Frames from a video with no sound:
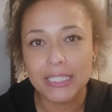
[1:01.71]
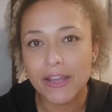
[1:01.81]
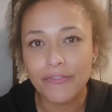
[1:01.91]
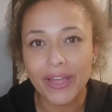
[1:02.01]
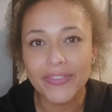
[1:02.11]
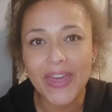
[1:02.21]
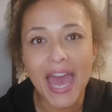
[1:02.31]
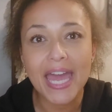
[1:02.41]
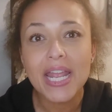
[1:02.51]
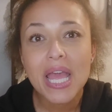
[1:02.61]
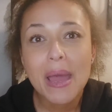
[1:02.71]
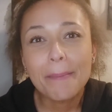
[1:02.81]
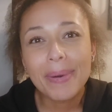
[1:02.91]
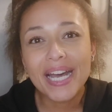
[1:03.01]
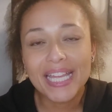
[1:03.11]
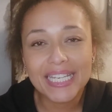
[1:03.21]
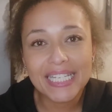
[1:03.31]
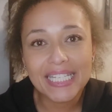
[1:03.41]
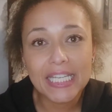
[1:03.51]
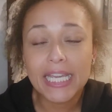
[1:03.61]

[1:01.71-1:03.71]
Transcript: stuff like that. But you